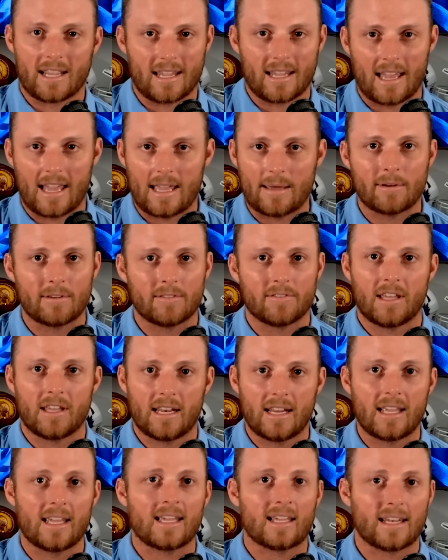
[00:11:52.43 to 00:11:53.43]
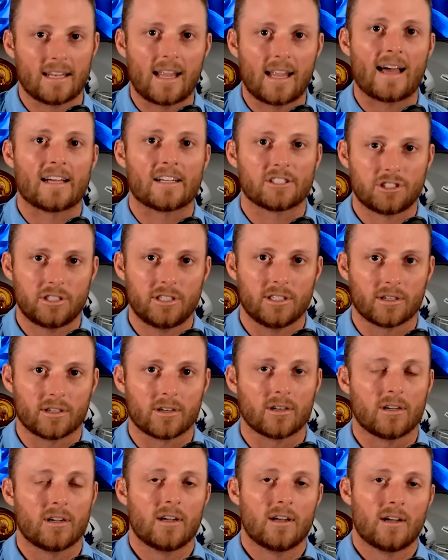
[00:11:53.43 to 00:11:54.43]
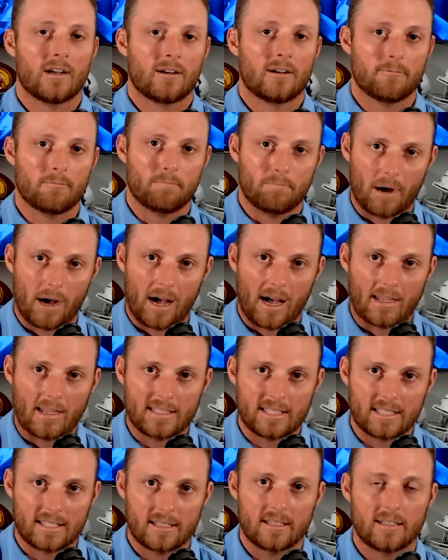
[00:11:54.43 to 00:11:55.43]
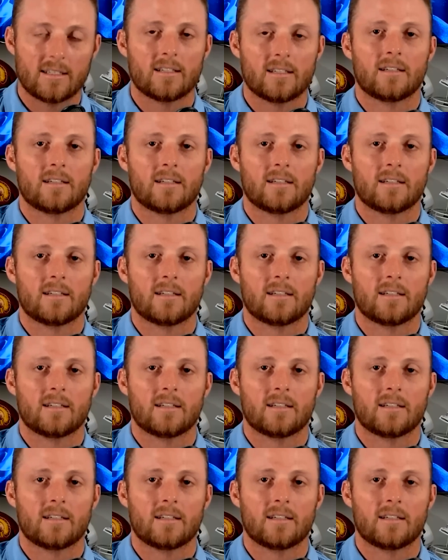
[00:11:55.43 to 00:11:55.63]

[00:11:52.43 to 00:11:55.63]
a game of getting in last year, but